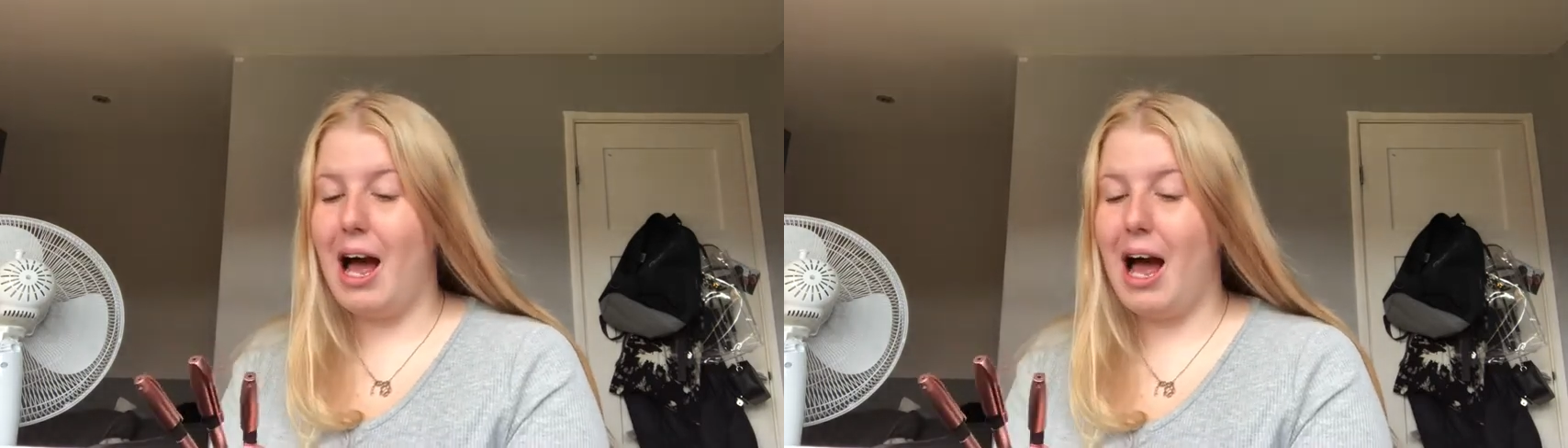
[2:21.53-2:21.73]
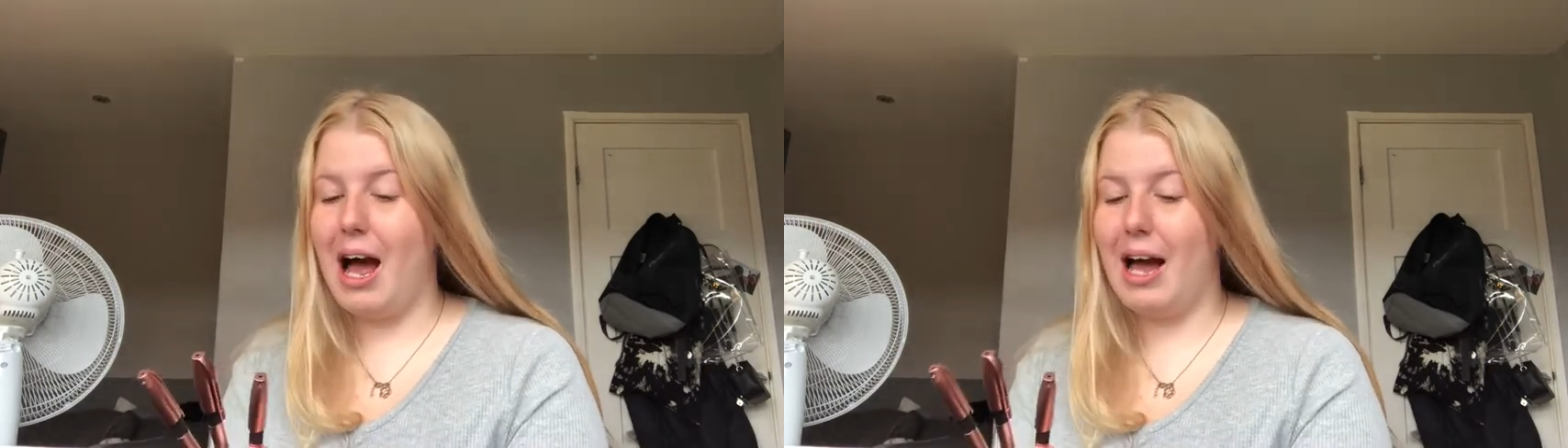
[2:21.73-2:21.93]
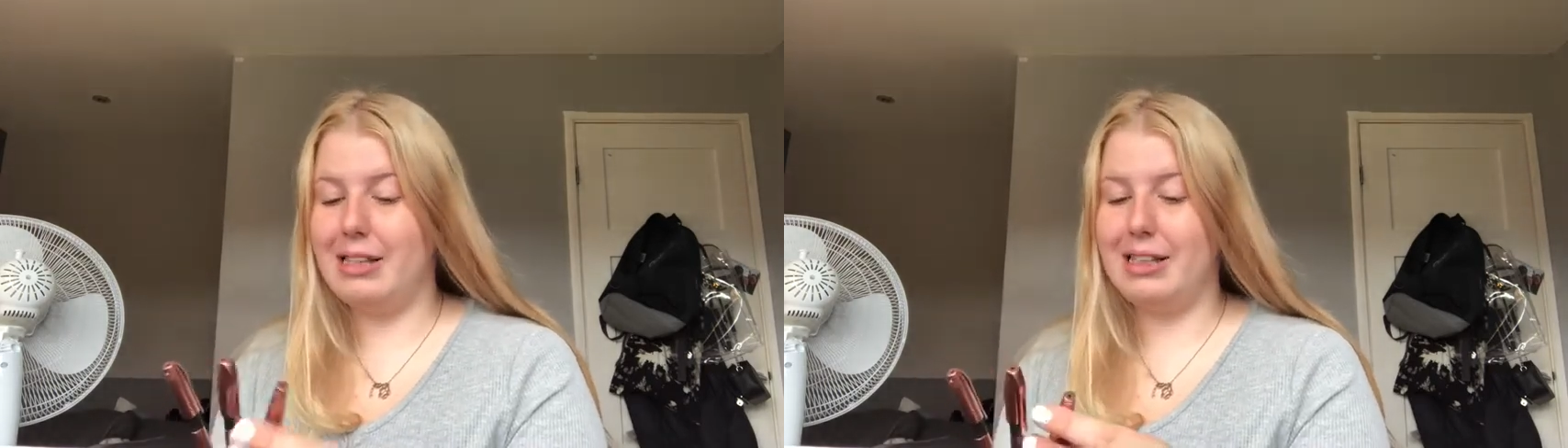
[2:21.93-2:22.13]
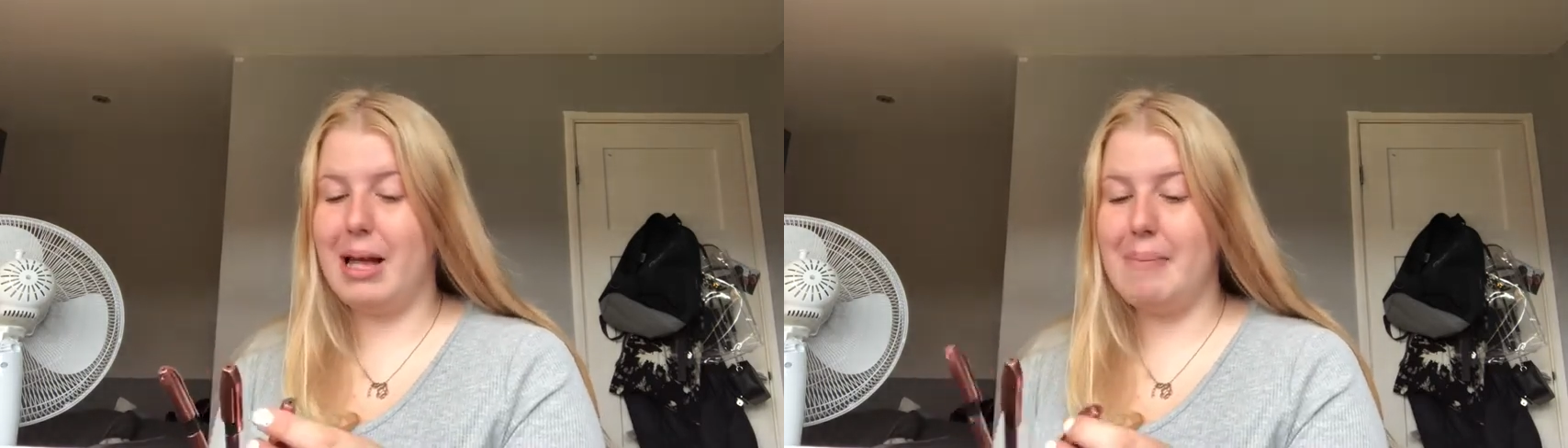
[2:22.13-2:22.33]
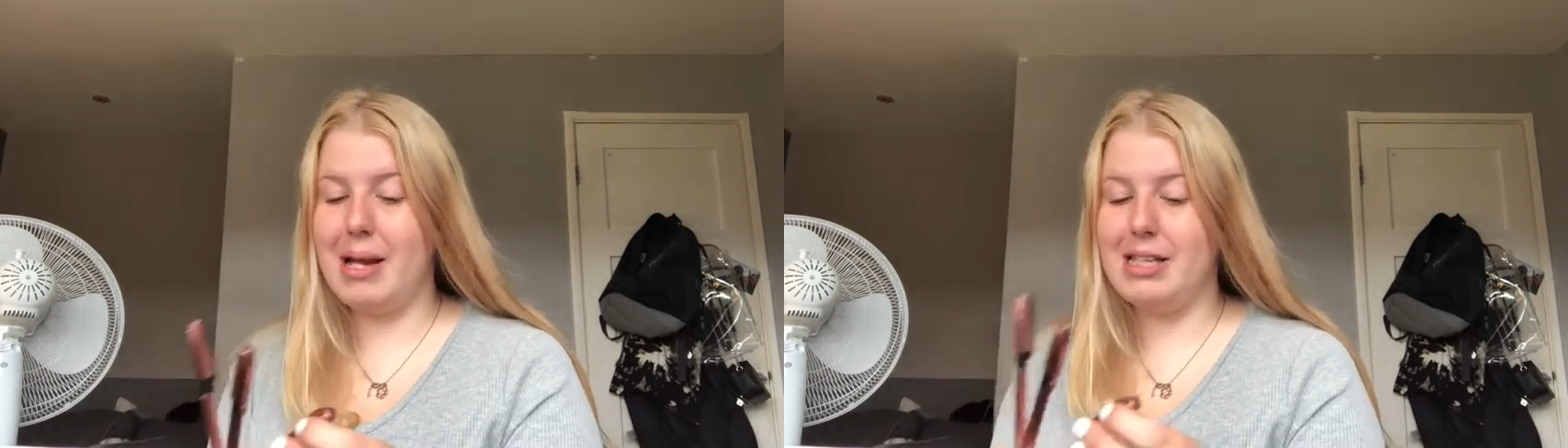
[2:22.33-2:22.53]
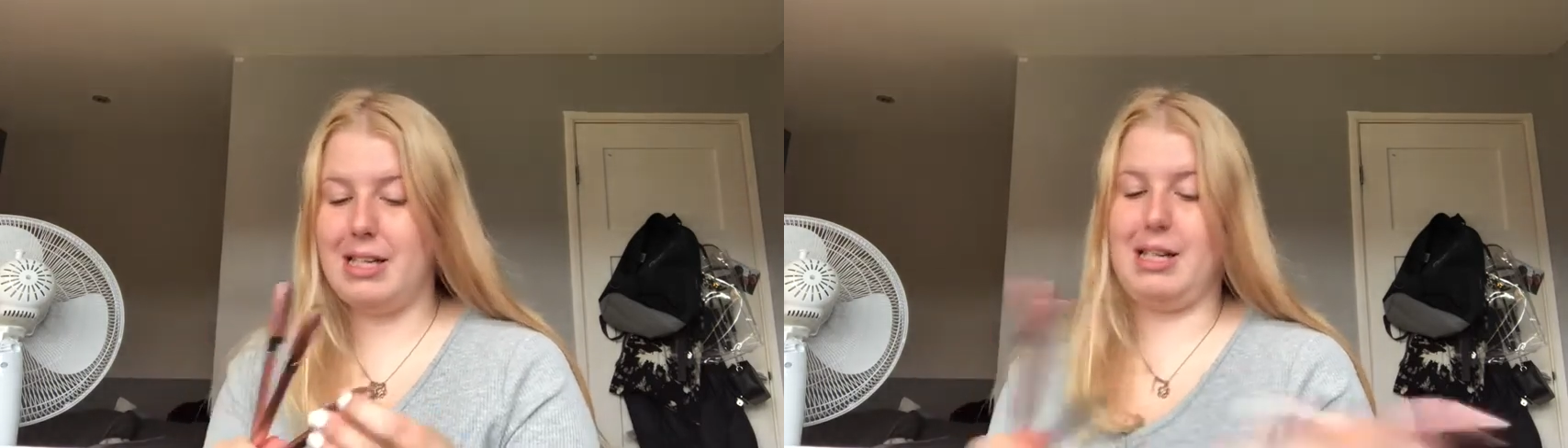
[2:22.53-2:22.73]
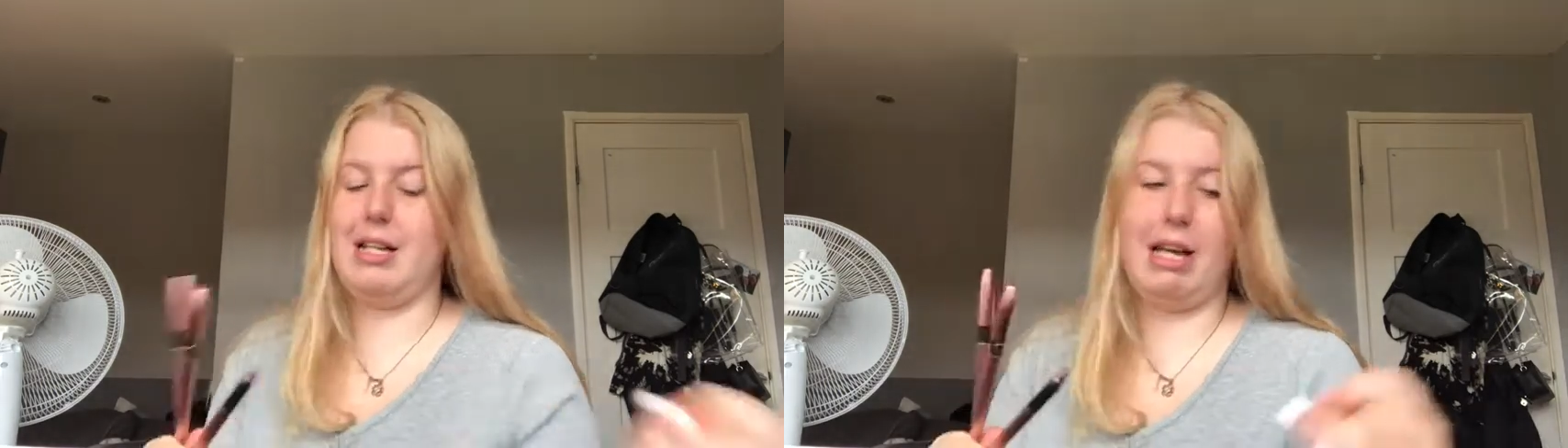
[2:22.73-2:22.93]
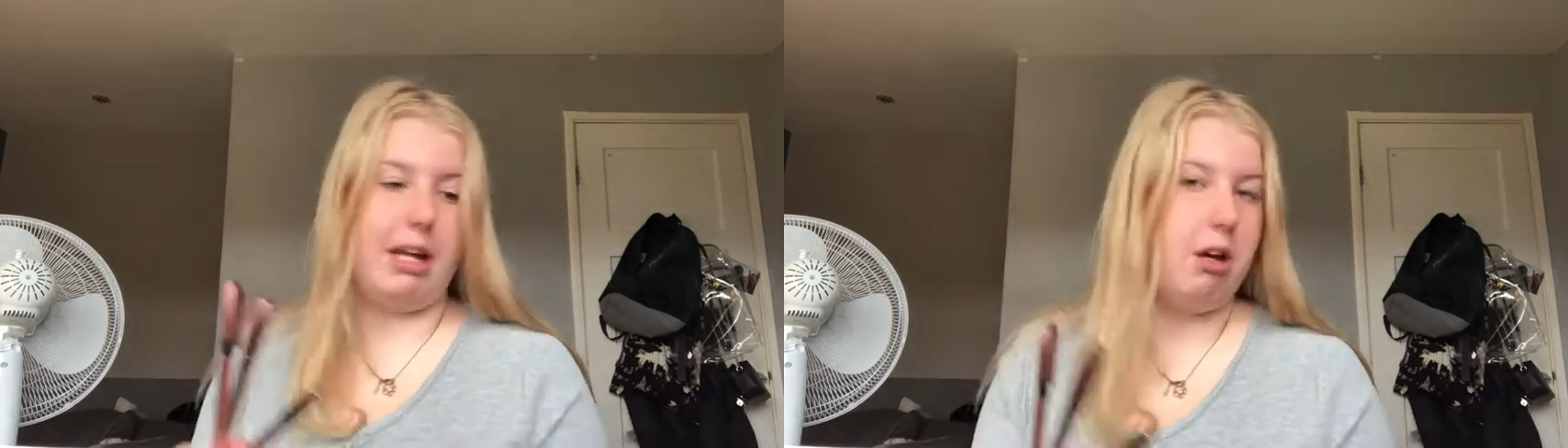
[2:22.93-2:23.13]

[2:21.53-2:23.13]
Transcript: and they're basically,